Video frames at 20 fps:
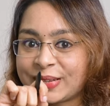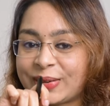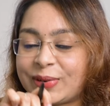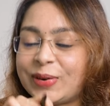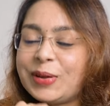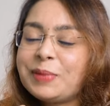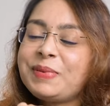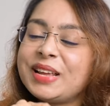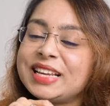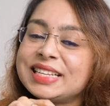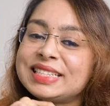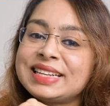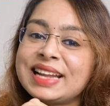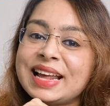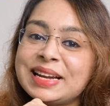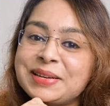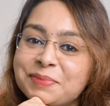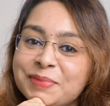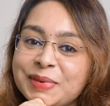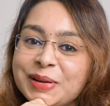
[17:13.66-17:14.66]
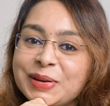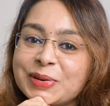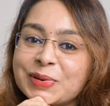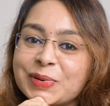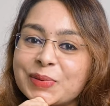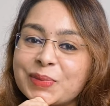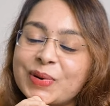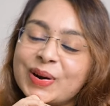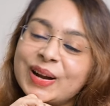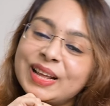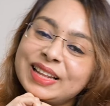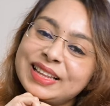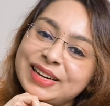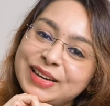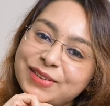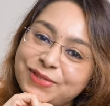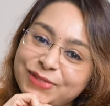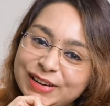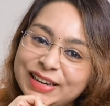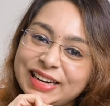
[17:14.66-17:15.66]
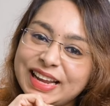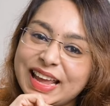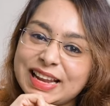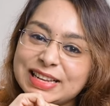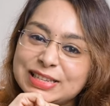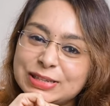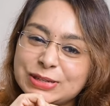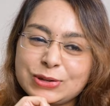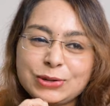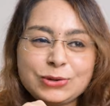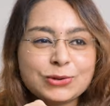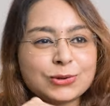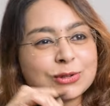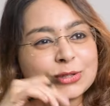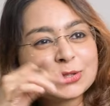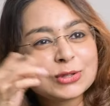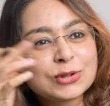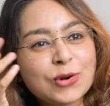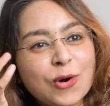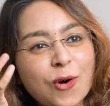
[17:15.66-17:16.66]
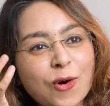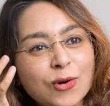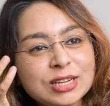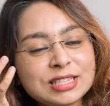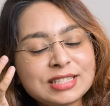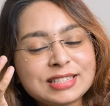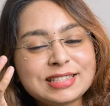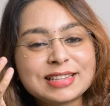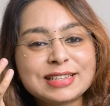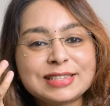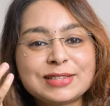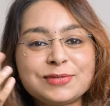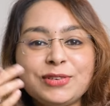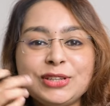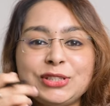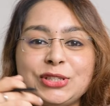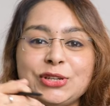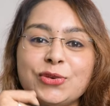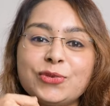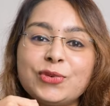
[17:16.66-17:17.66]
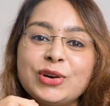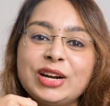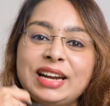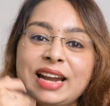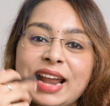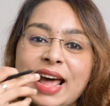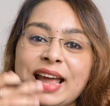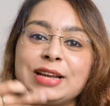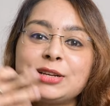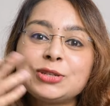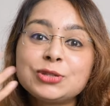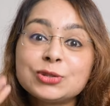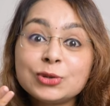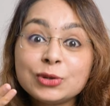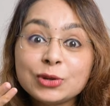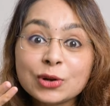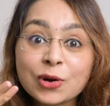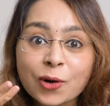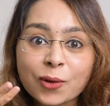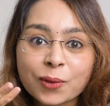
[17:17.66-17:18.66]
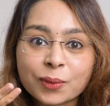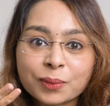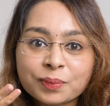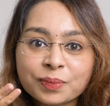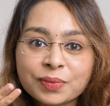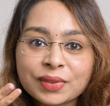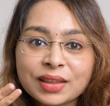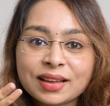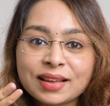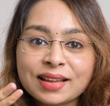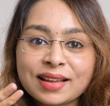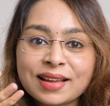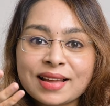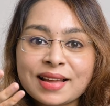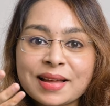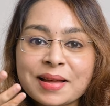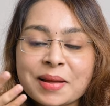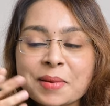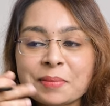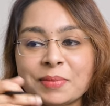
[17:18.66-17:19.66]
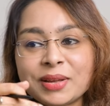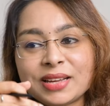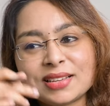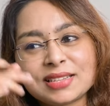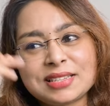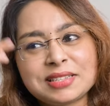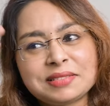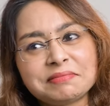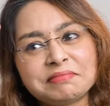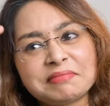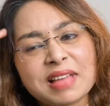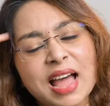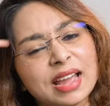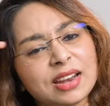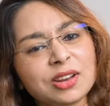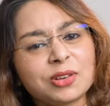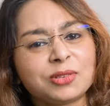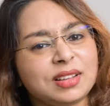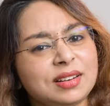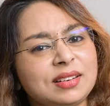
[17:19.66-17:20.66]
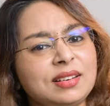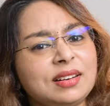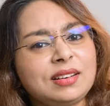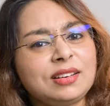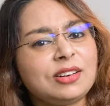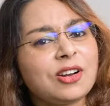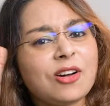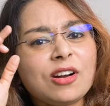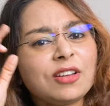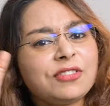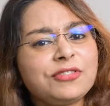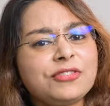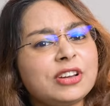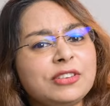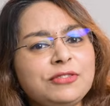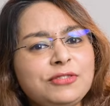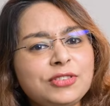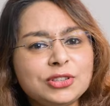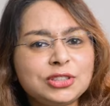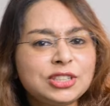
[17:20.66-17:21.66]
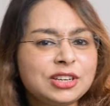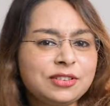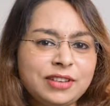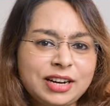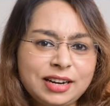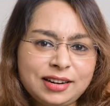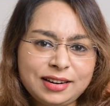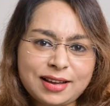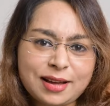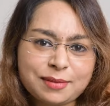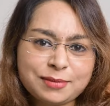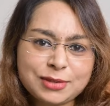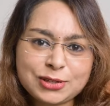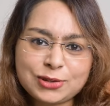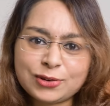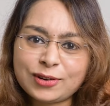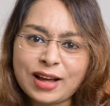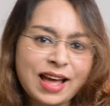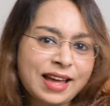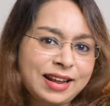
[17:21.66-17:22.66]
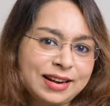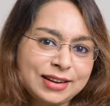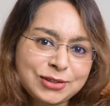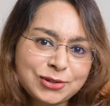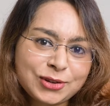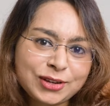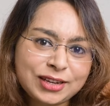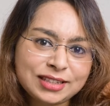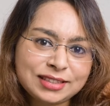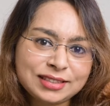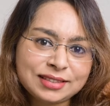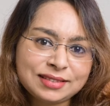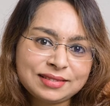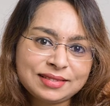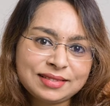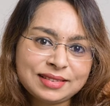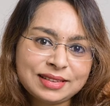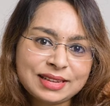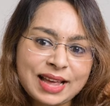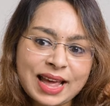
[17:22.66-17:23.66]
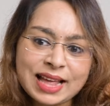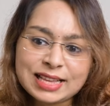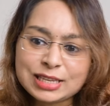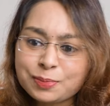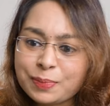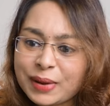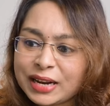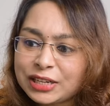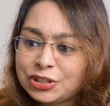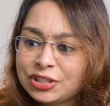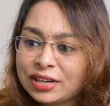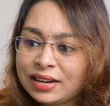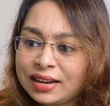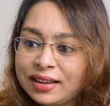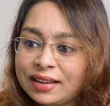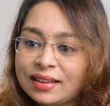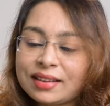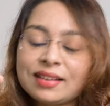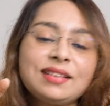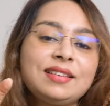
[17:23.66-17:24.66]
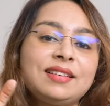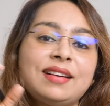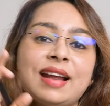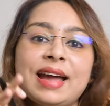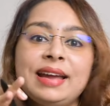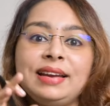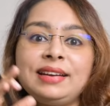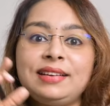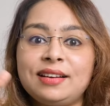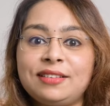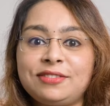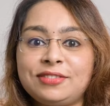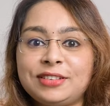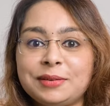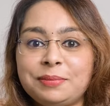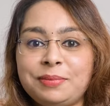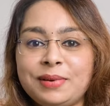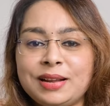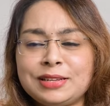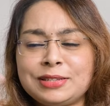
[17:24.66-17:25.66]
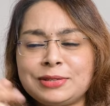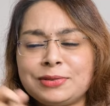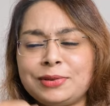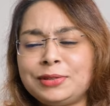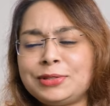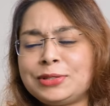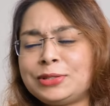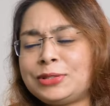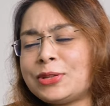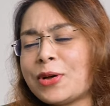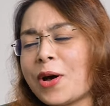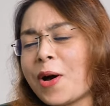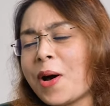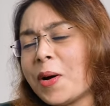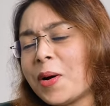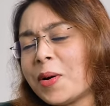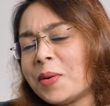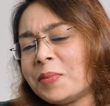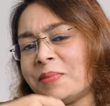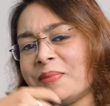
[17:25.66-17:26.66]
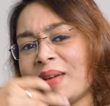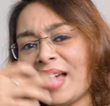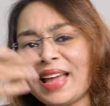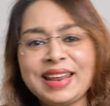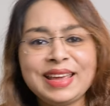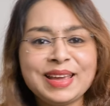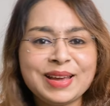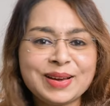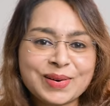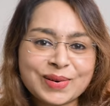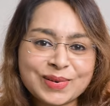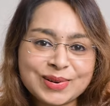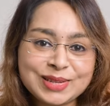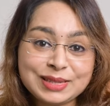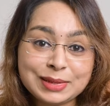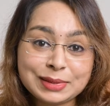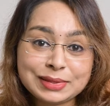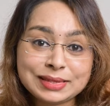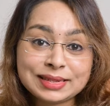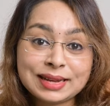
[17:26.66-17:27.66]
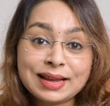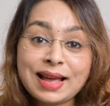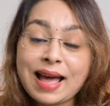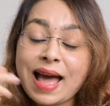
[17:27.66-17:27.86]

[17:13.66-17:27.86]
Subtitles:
could you please let me know what are the different institutes, courses which you would like to know? Because I know there are a lot of confusion when it comes to higher education, especially right after plus two. So many courses,